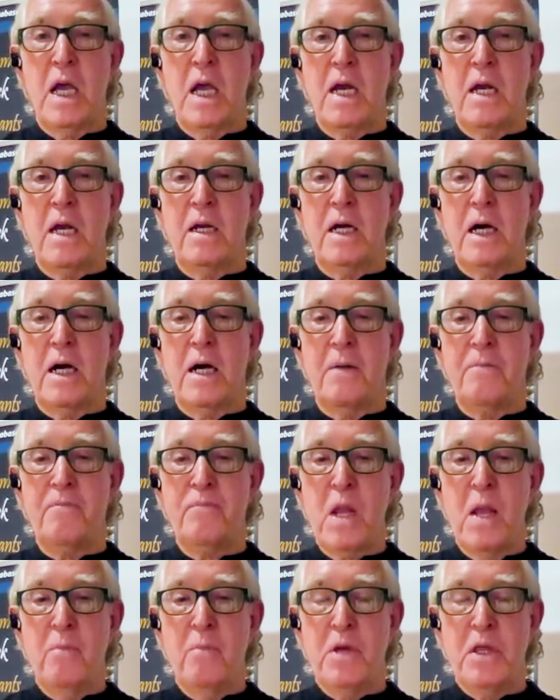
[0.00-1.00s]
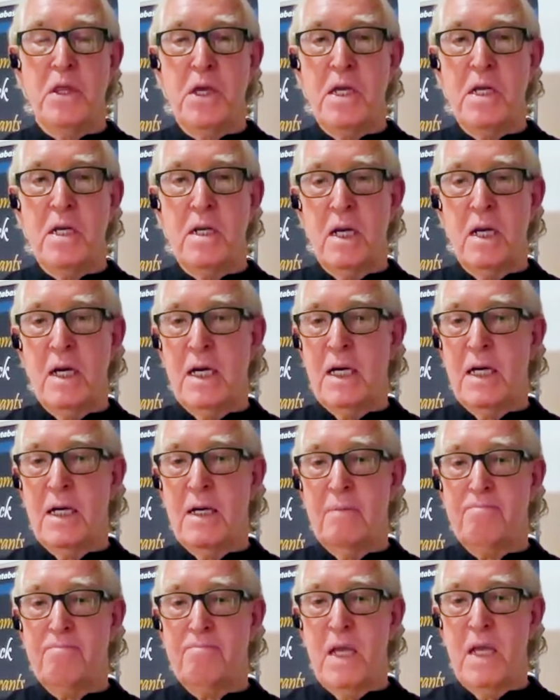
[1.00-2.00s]
And but then
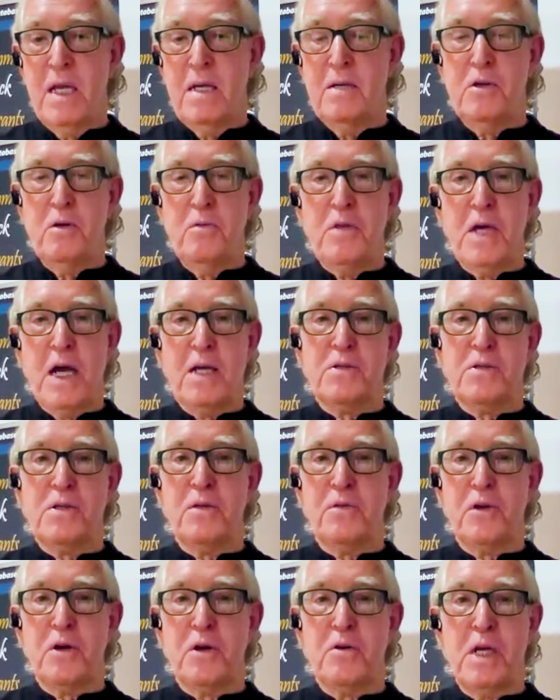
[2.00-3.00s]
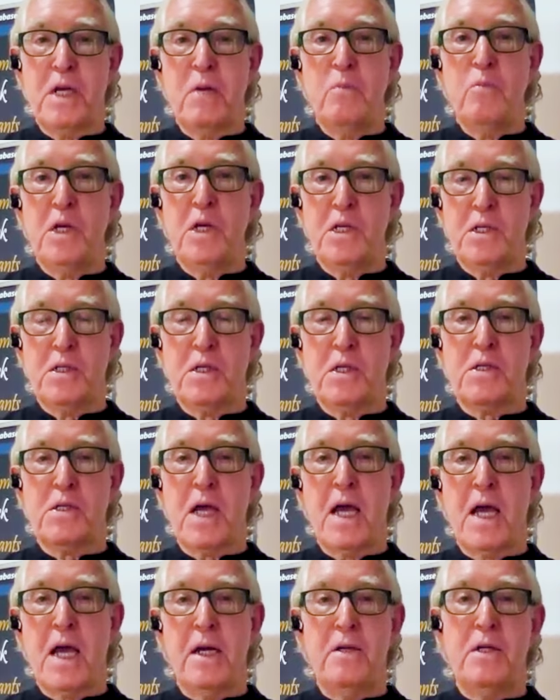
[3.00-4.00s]
in 2013, we just
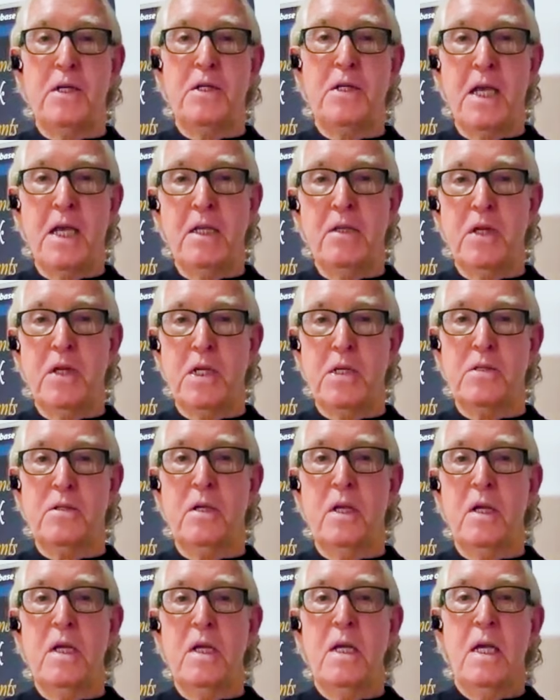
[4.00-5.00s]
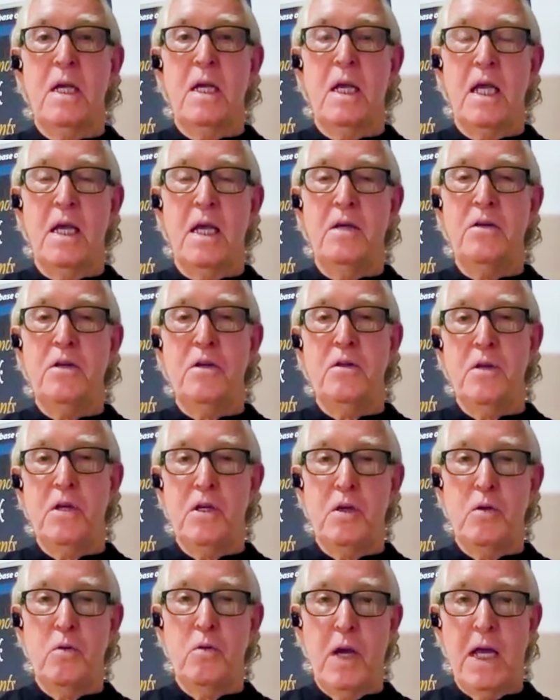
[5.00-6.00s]
decided to take this into
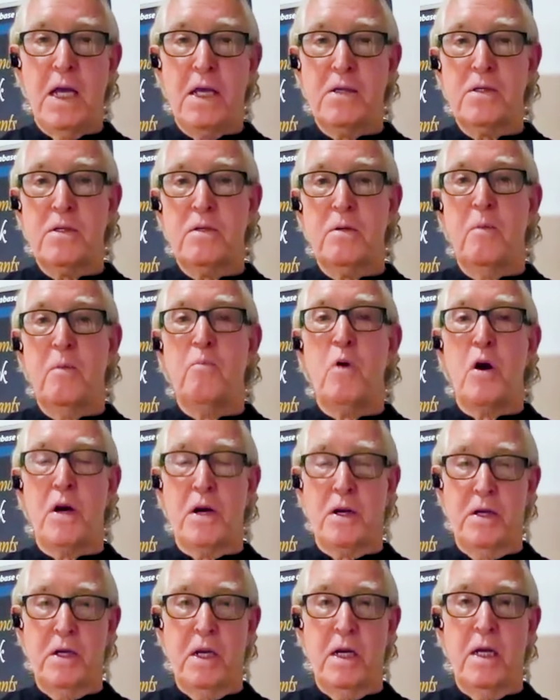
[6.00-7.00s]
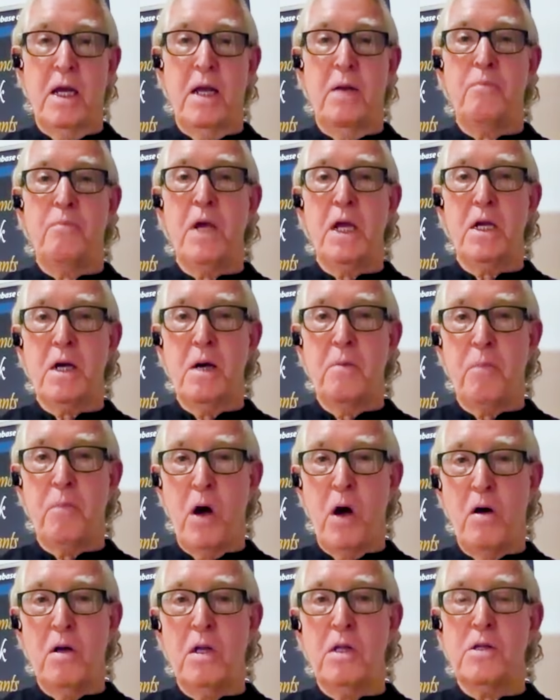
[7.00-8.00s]
the US market and pick
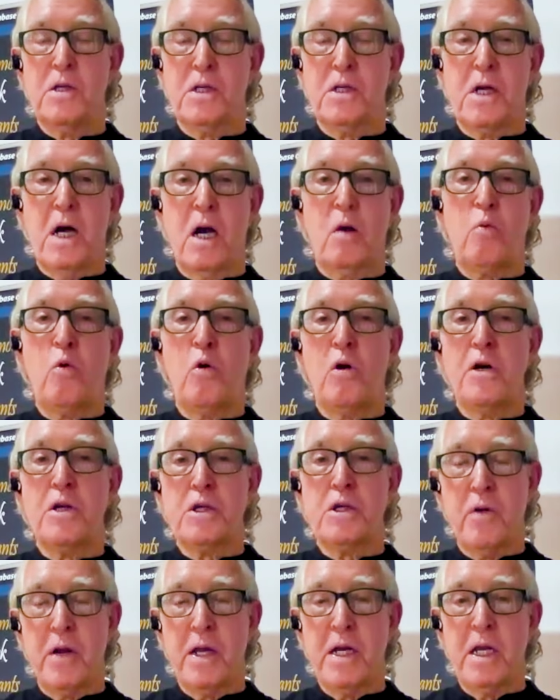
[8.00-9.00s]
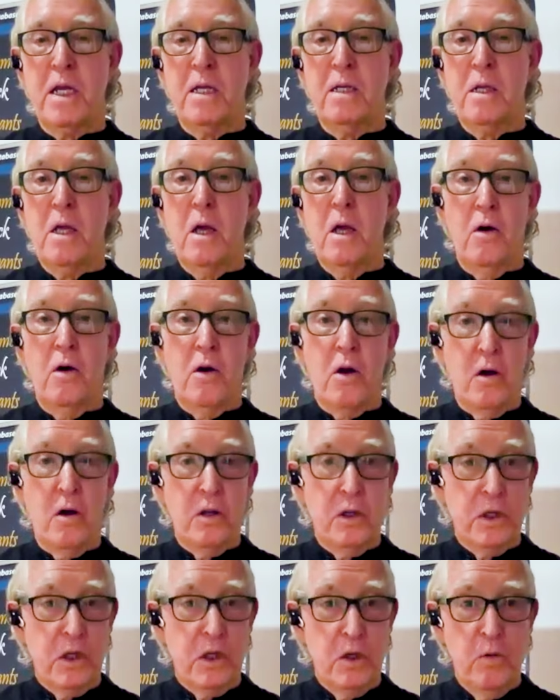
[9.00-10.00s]
up all of the stock warrants trading on
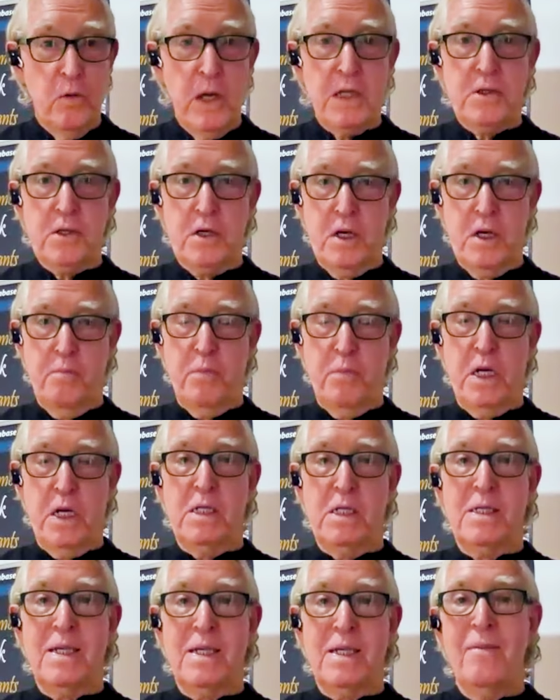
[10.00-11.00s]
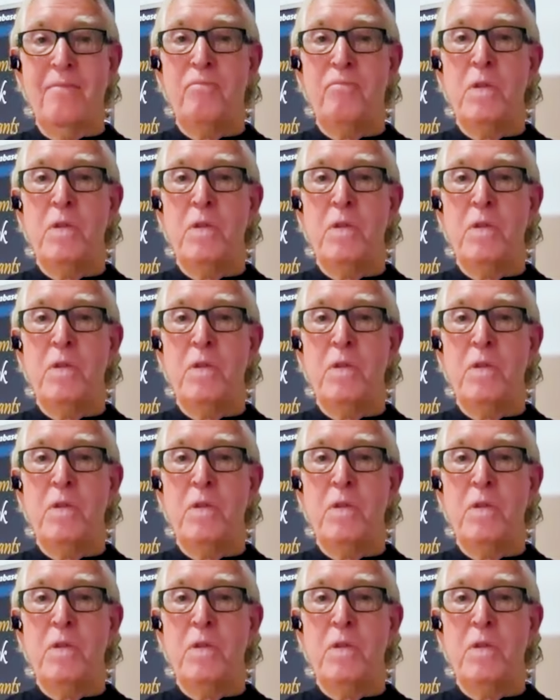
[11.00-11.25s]
all the US companies.